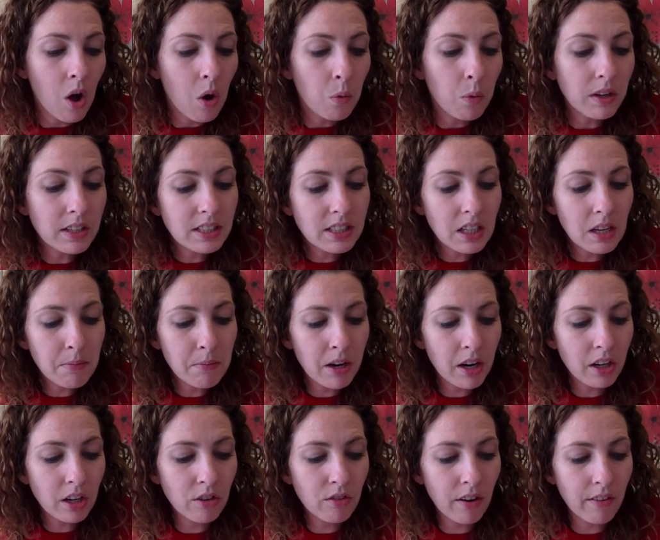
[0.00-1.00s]
Once the
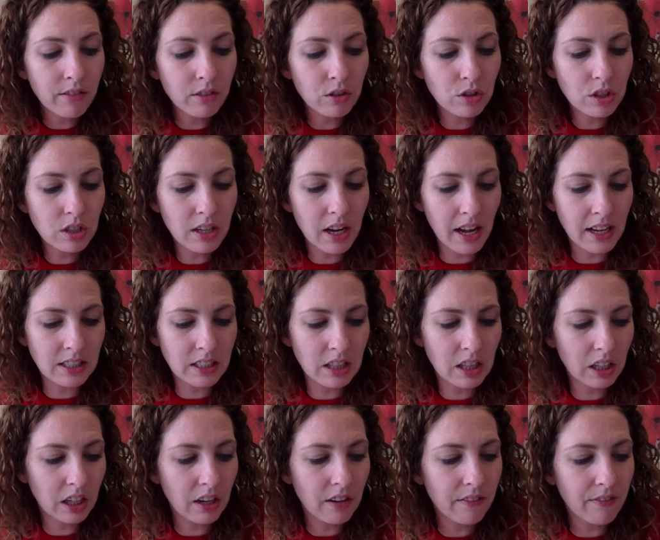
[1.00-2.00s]
American Revolution ended,
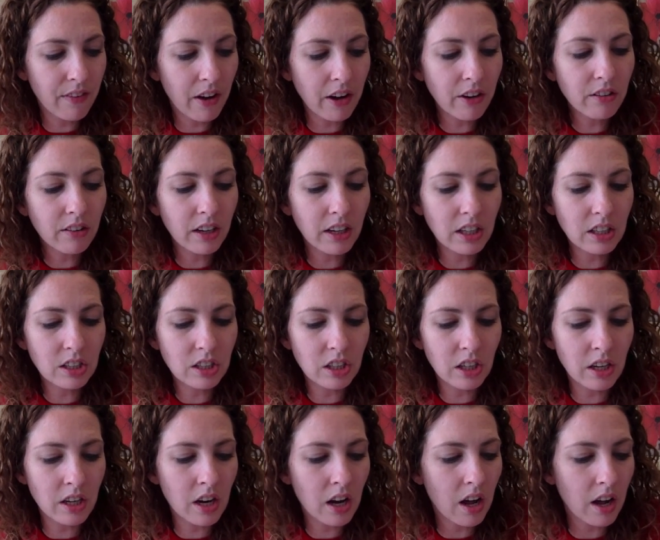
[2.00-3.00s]
the
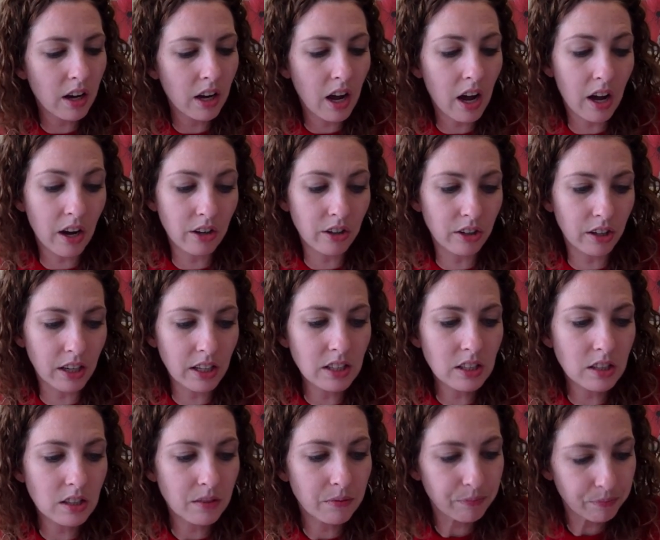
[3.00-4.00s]
Confederation
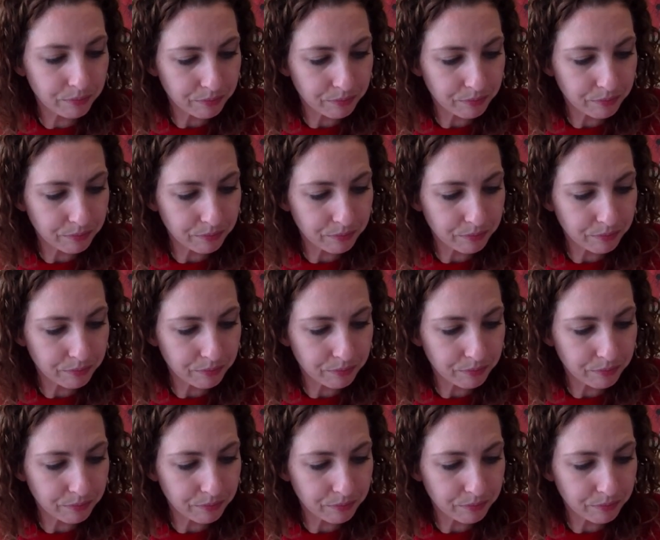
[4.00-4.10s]
Congress,